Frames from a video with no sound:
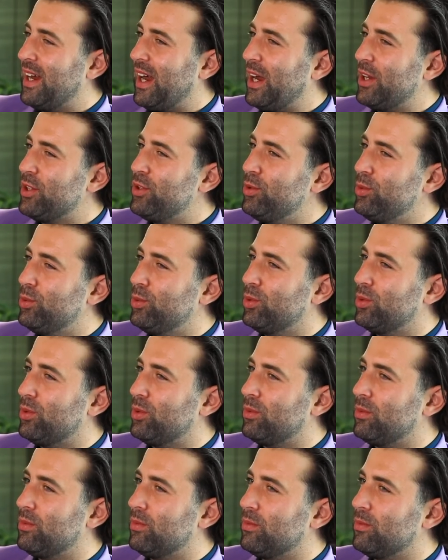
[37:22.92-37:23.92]
Are
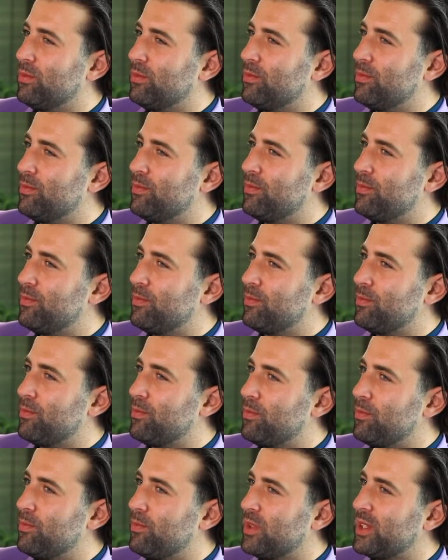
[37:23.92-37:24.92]
you
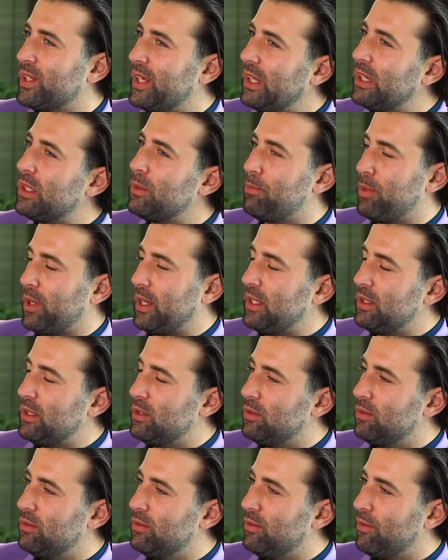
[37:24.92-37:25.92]
getting
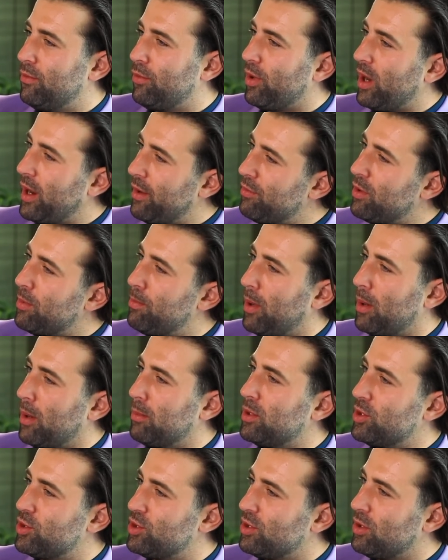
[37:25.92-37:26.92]
paid for every
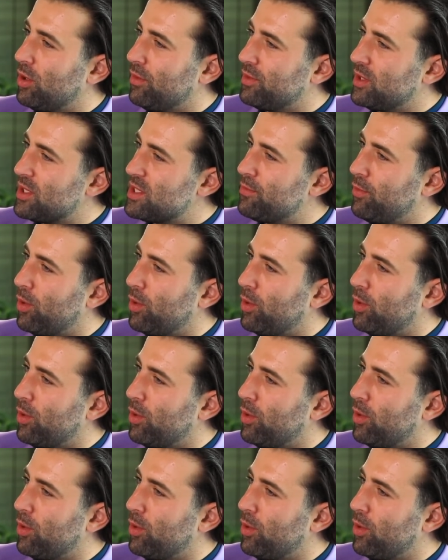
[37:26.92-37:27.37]
publishing of this